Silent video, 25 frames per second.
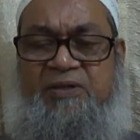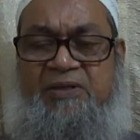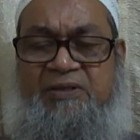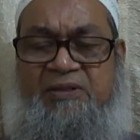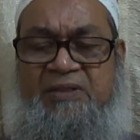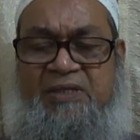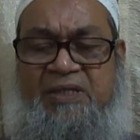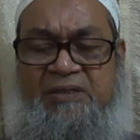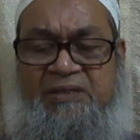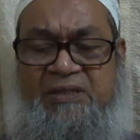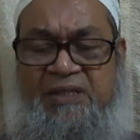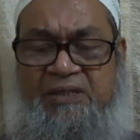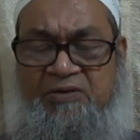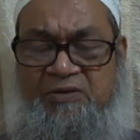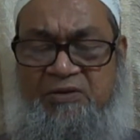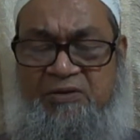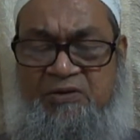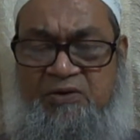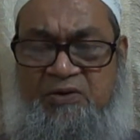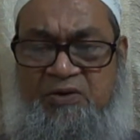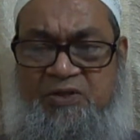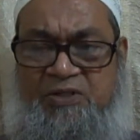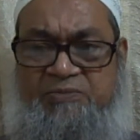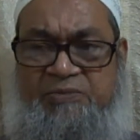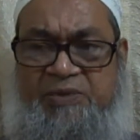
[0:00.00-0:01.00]
they cannot
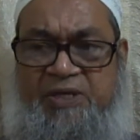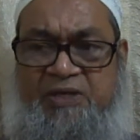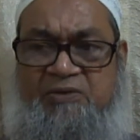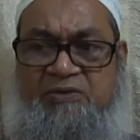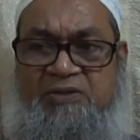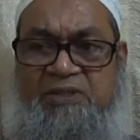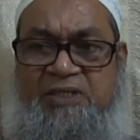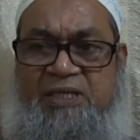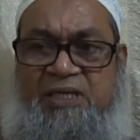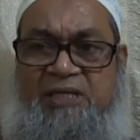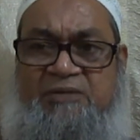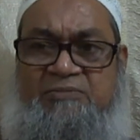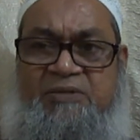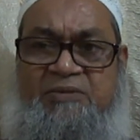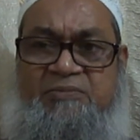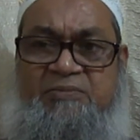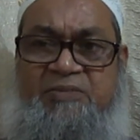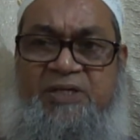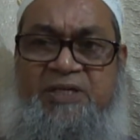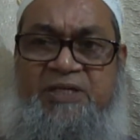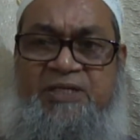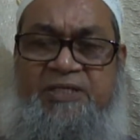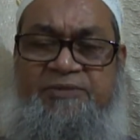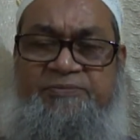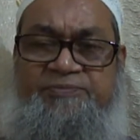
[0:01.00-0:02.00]
cross biological
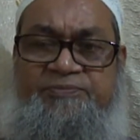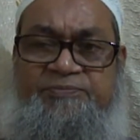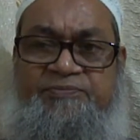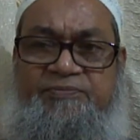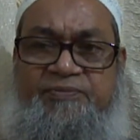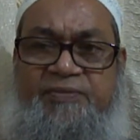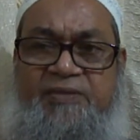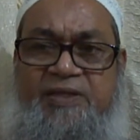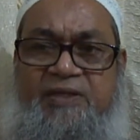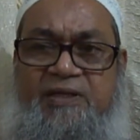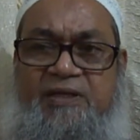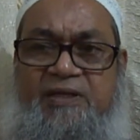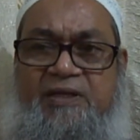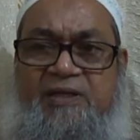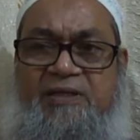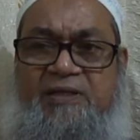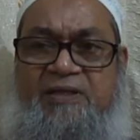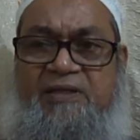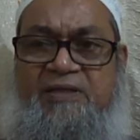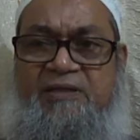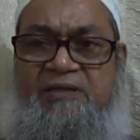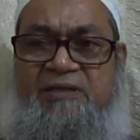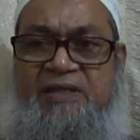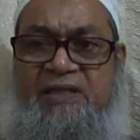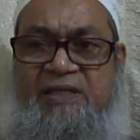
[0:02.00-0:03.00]
membrane.
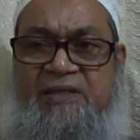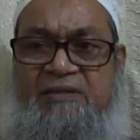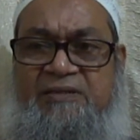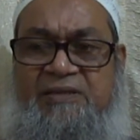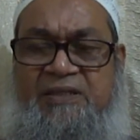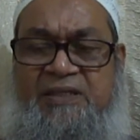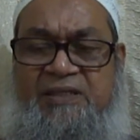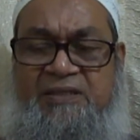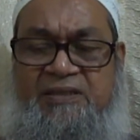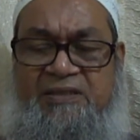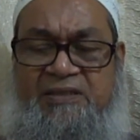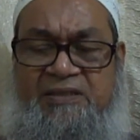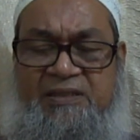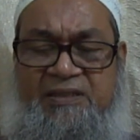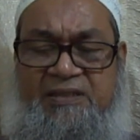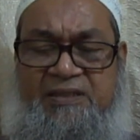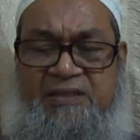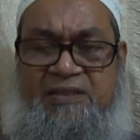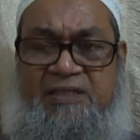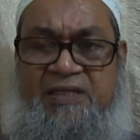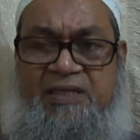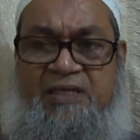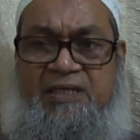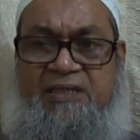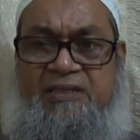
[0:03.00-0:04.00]
These
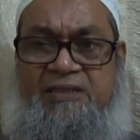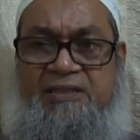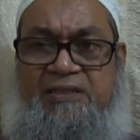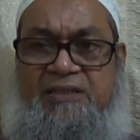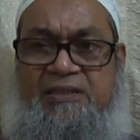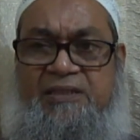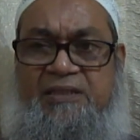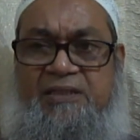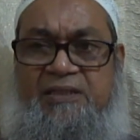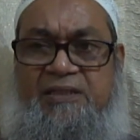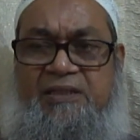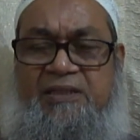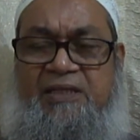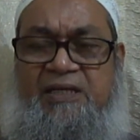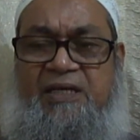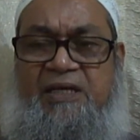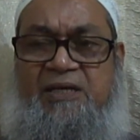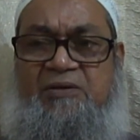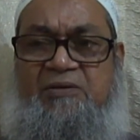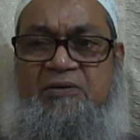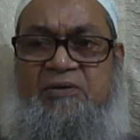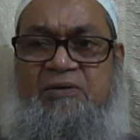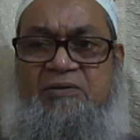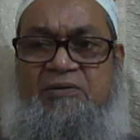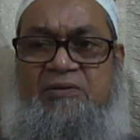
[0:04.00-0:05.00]
drugs
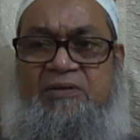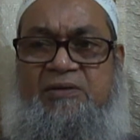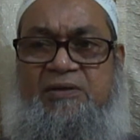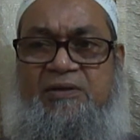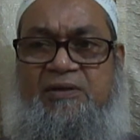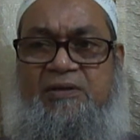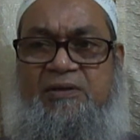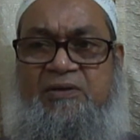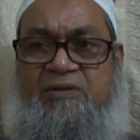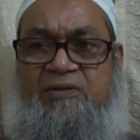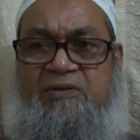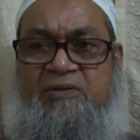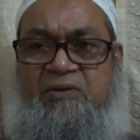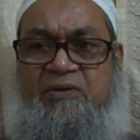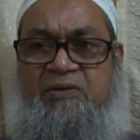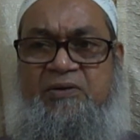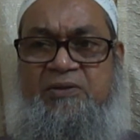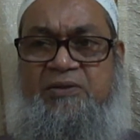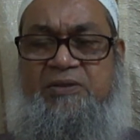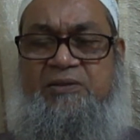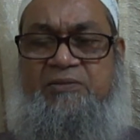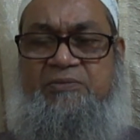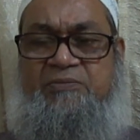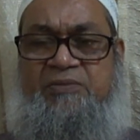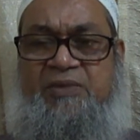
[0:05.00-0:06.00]
cannot
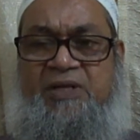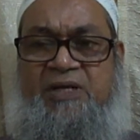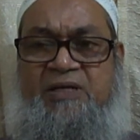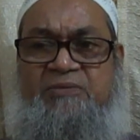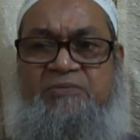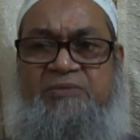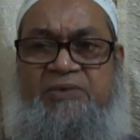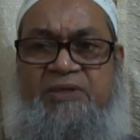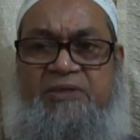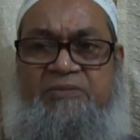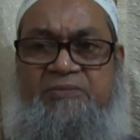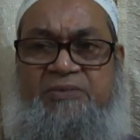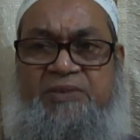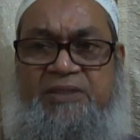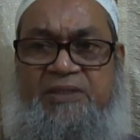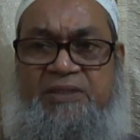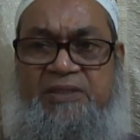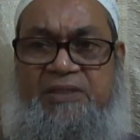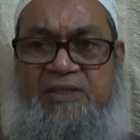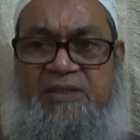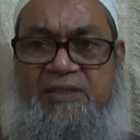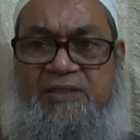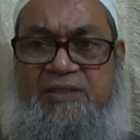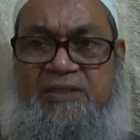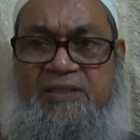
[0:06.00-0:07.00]
cross blood-brain
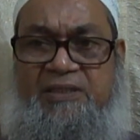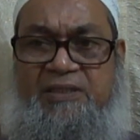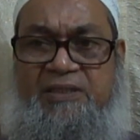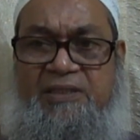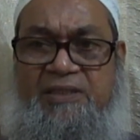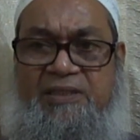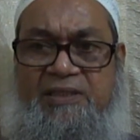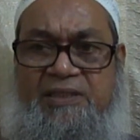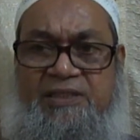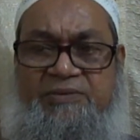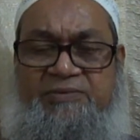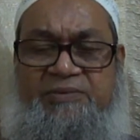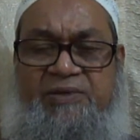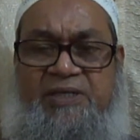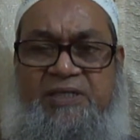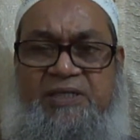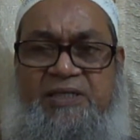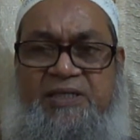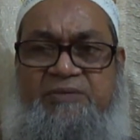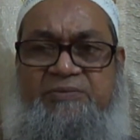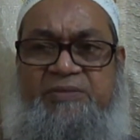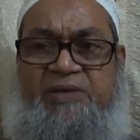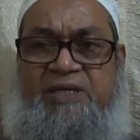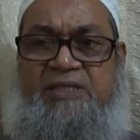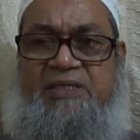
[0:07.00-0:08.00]
barrier. Even
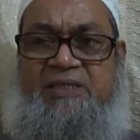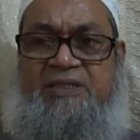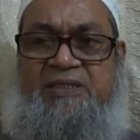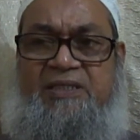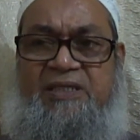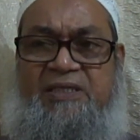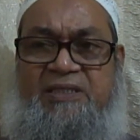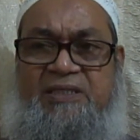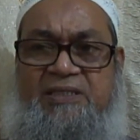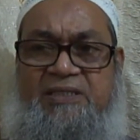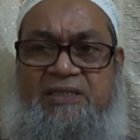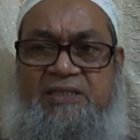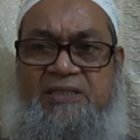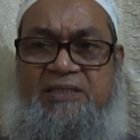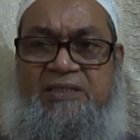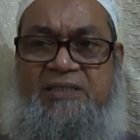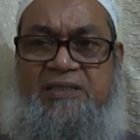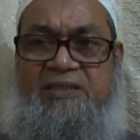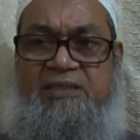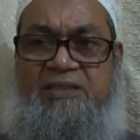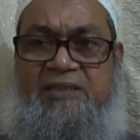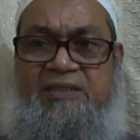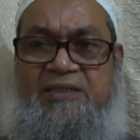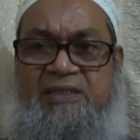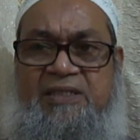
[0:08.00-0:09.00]
in meningitis,
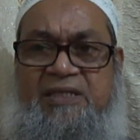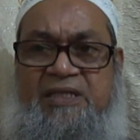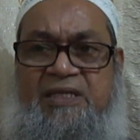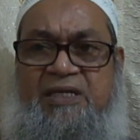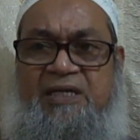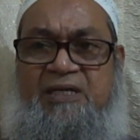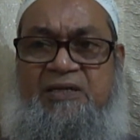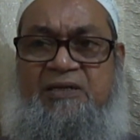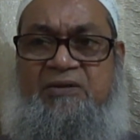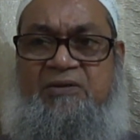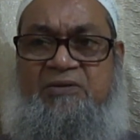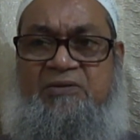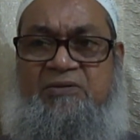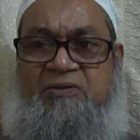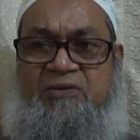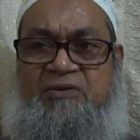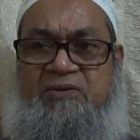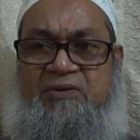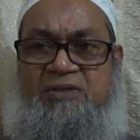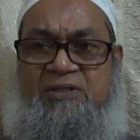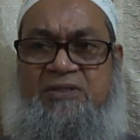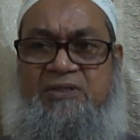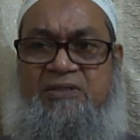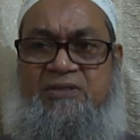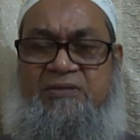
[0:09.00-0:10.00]
they cannot
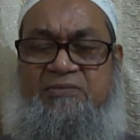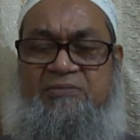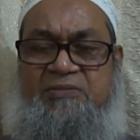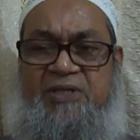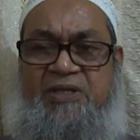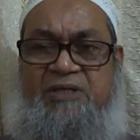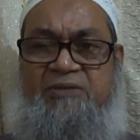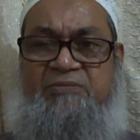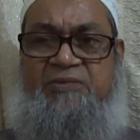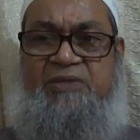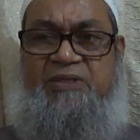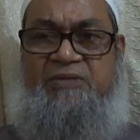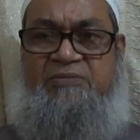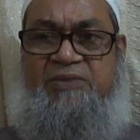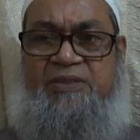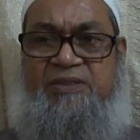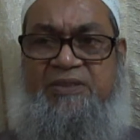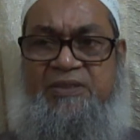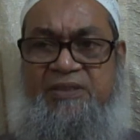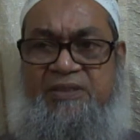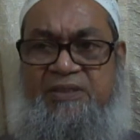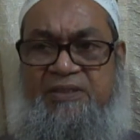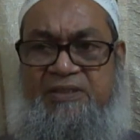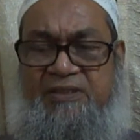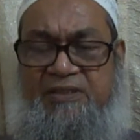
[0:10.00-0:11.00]
cross blood-brain
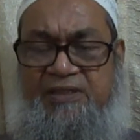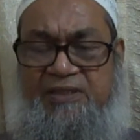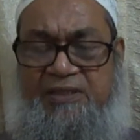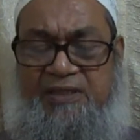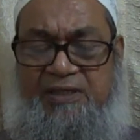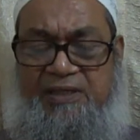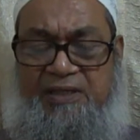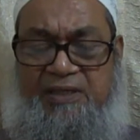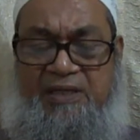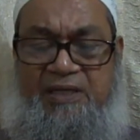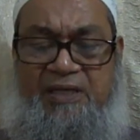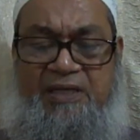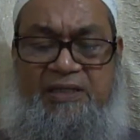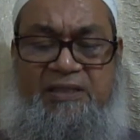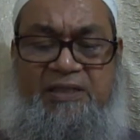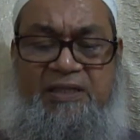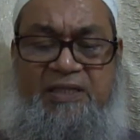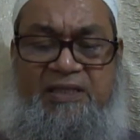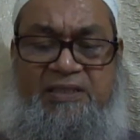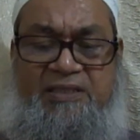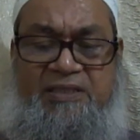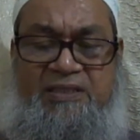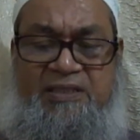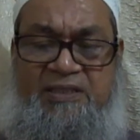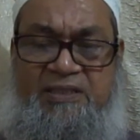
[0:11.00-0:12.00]
barrier, and
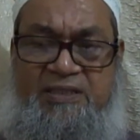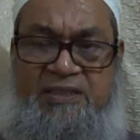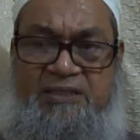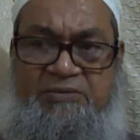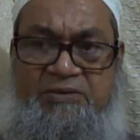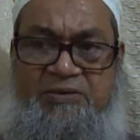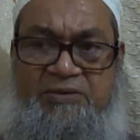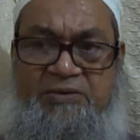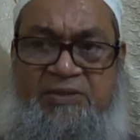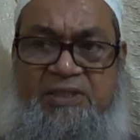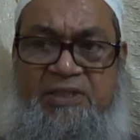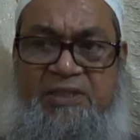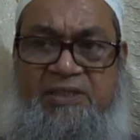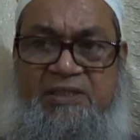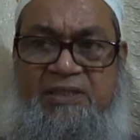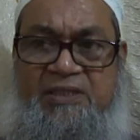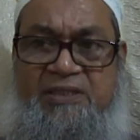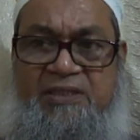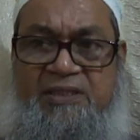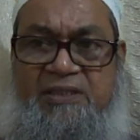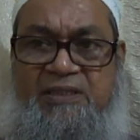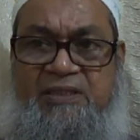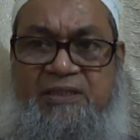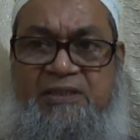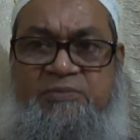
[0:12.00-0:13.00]
their distribution
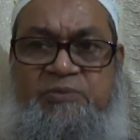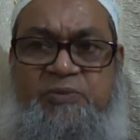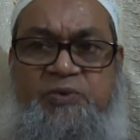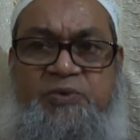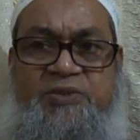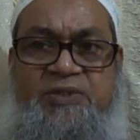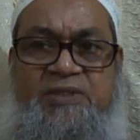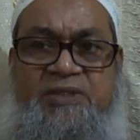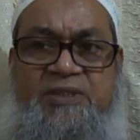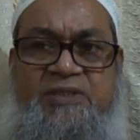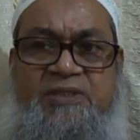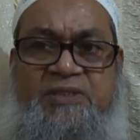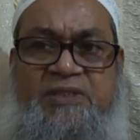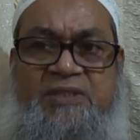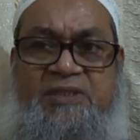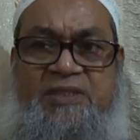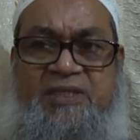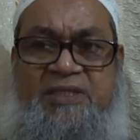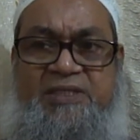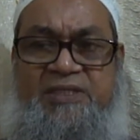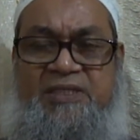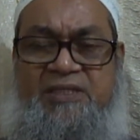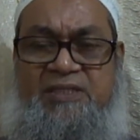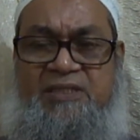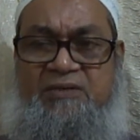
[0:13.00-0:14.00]
is mostly
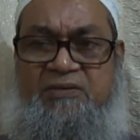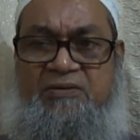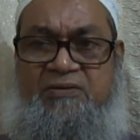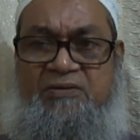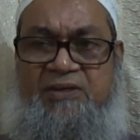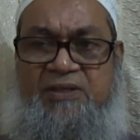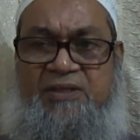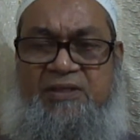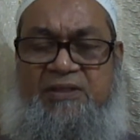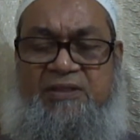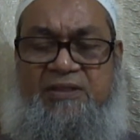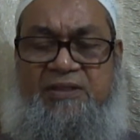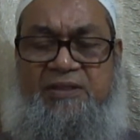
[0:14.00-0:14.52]
extracellular.